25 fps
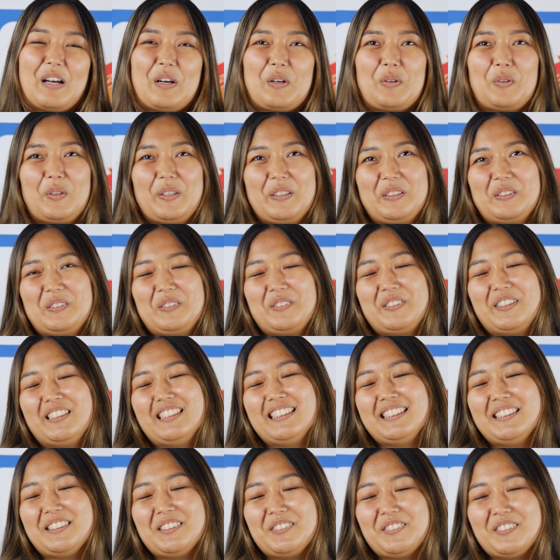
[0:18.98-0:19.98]
Well,
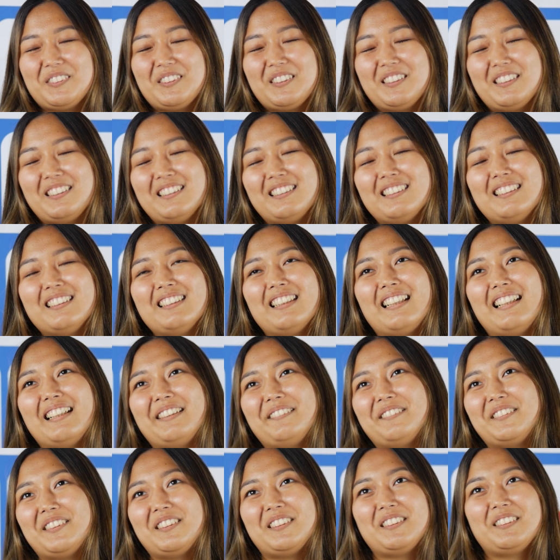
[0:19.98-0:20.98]
first of all, I
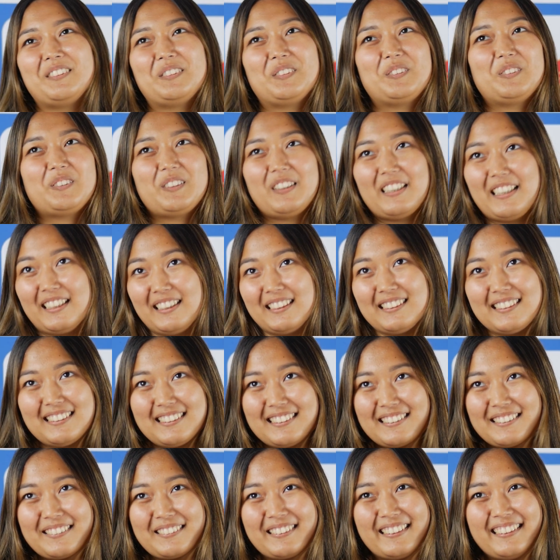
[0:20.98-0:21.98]
will
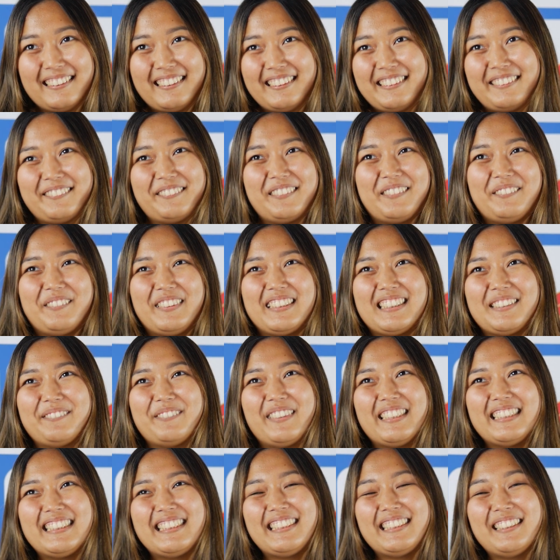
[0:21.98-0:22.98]
relax. It will be the
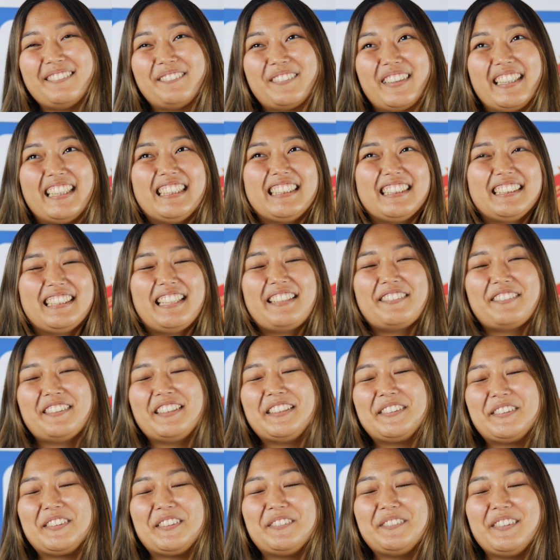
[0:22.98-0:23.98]
best celebration, I
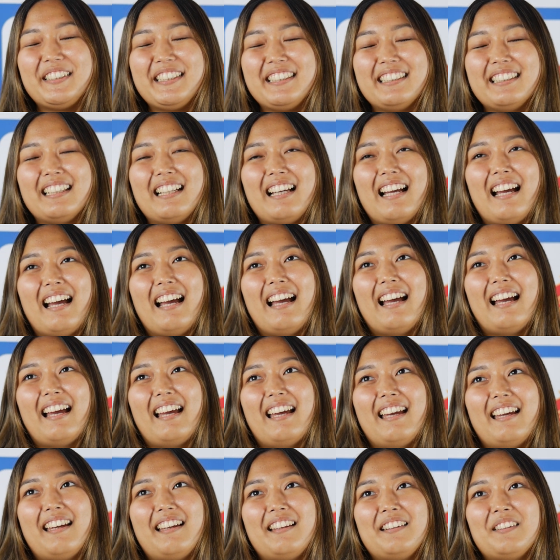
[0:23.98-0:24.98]
think, for me.
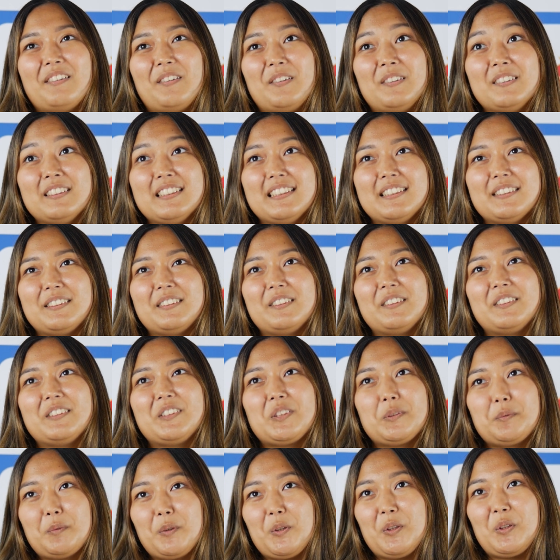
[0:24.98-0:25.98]
And also
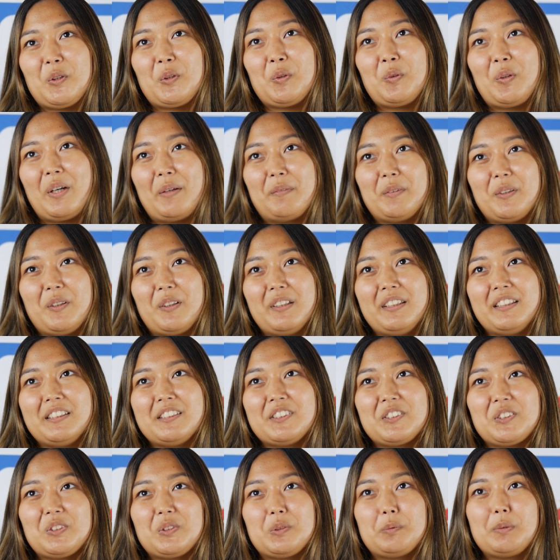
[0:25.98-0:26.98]
tomorrow I'm going
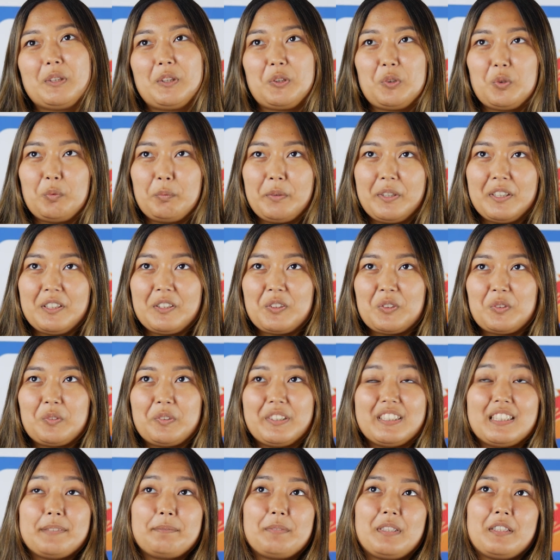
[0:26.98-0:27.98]
to Batumi to
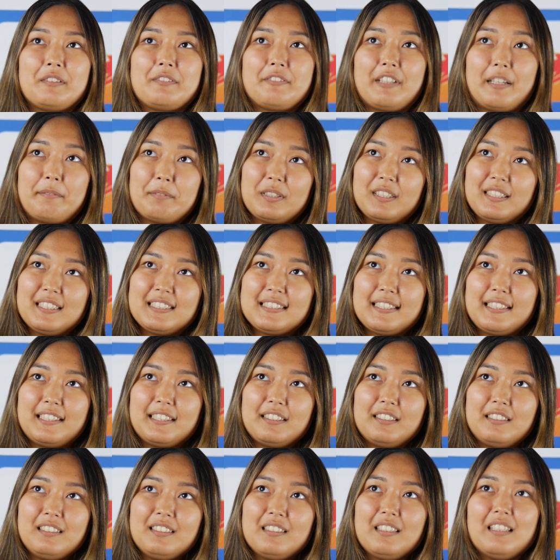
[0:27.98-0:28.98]
visit my family
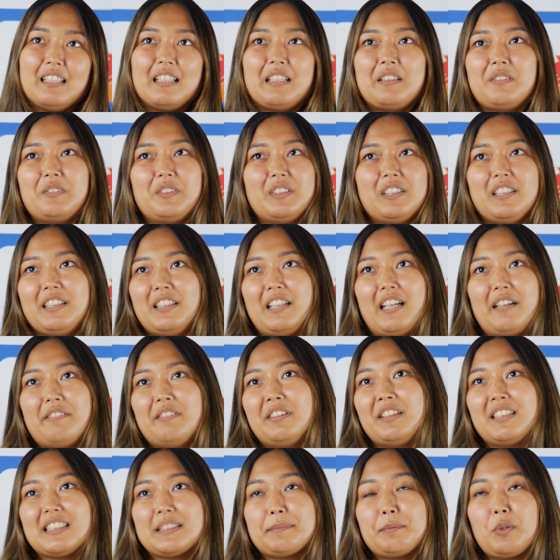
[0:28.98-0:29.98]
there. We are
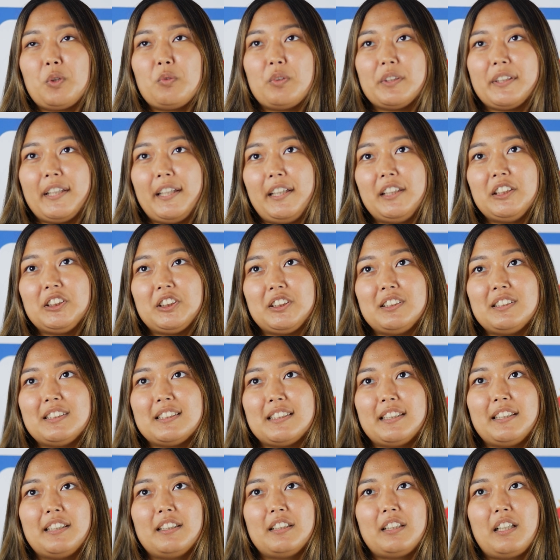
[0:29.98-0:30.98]
having a small vacation.
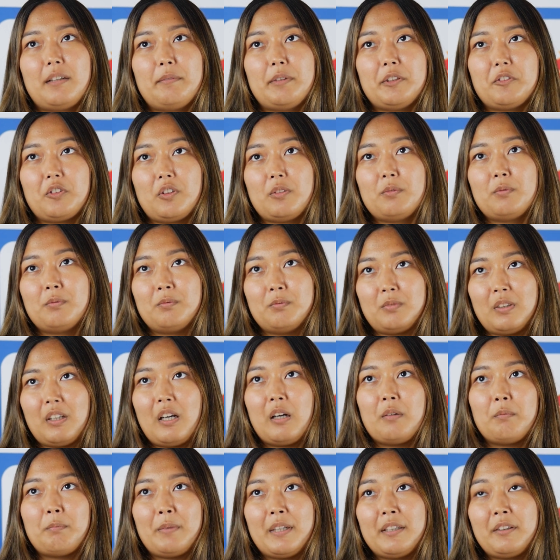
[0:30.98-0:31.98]
They are coming from
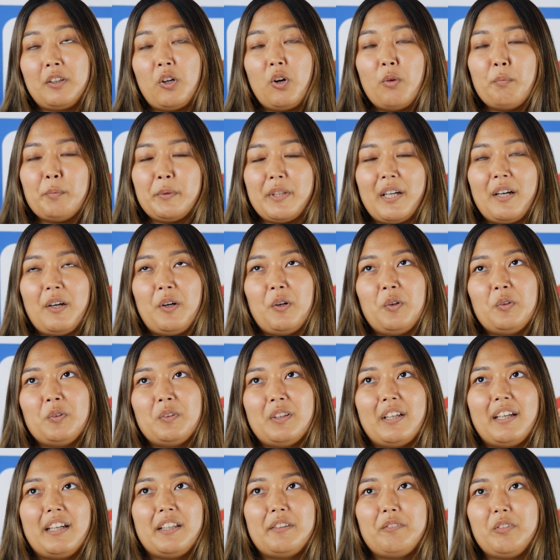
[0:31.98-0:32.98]
my
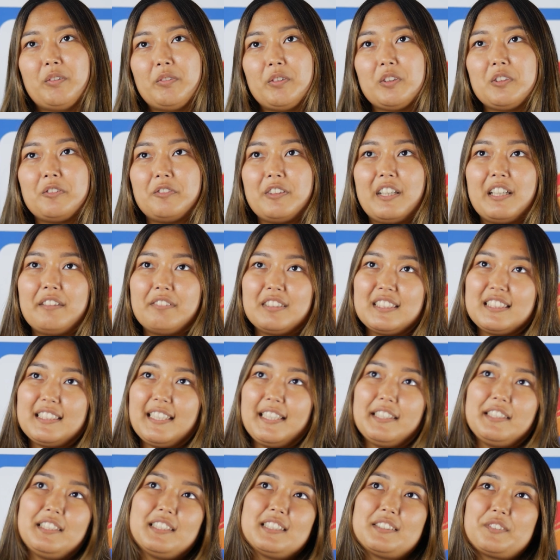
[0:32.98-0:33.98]
hometown and we will fly with
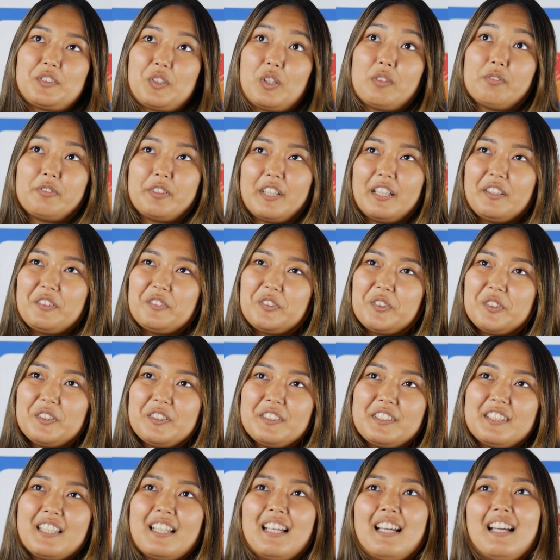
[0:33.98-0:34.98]
Dennis from
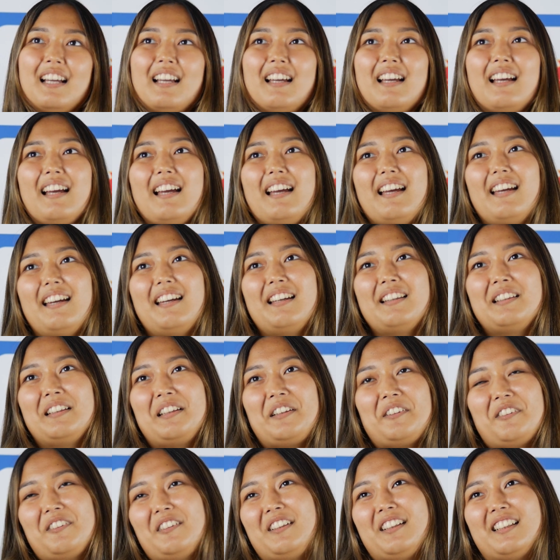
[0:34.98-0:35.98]
Frankfurt. And
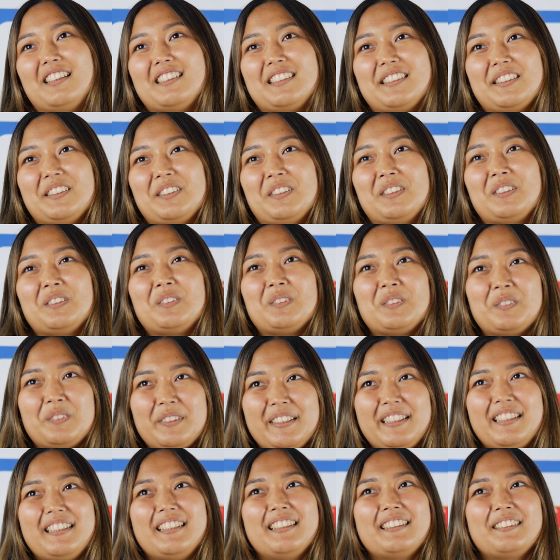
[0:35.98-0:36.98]
I think it's a
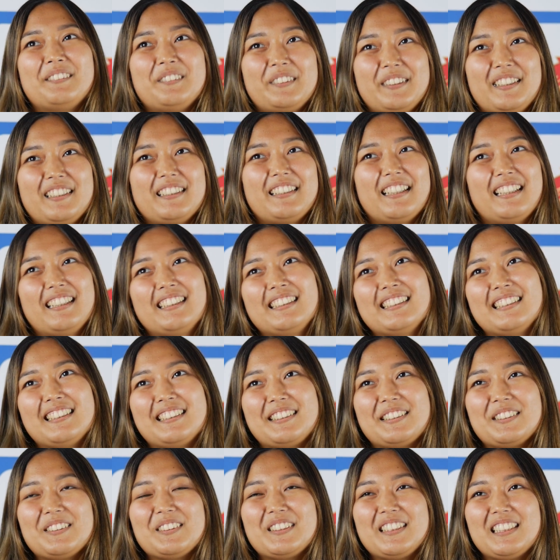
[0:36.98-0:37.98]
really, really
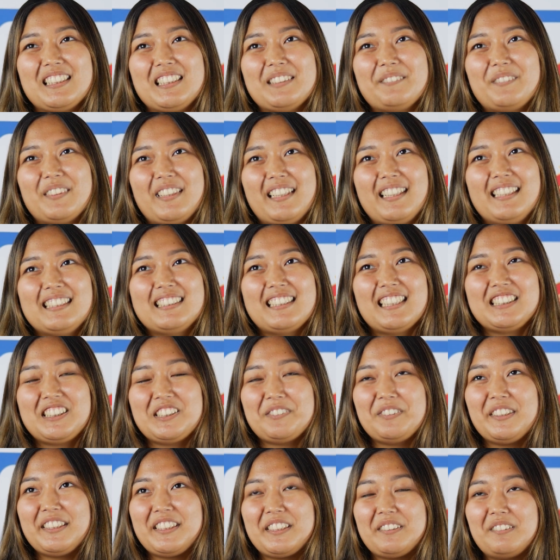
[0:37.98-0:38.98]
nice to celebrate such
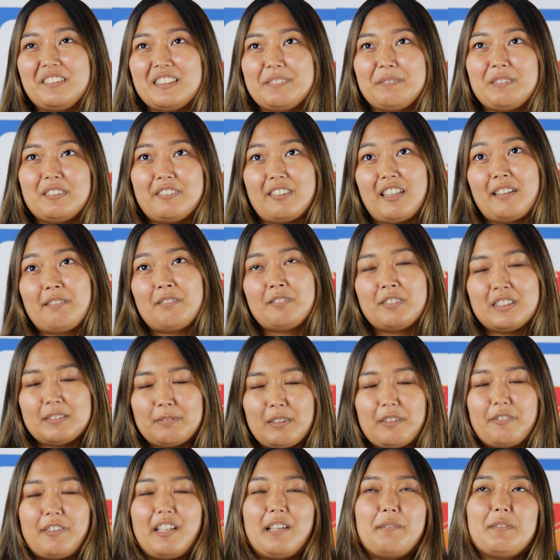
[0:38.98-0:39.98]
a victory with
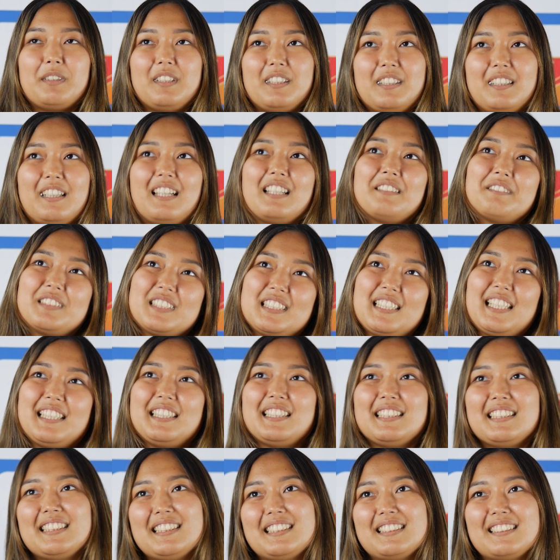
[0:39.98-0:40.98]
my family and with
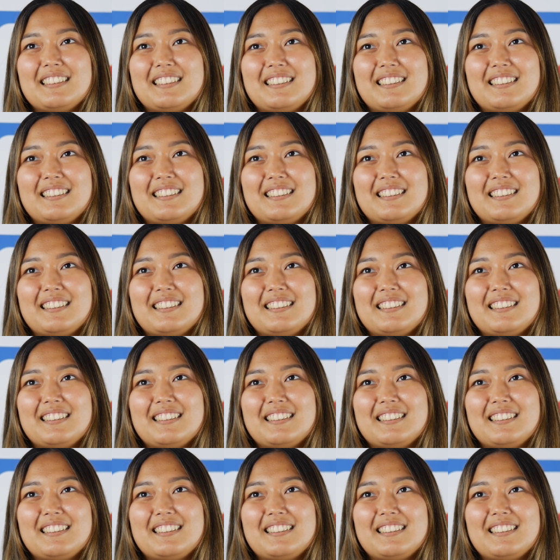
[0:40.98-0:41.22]
Dennis.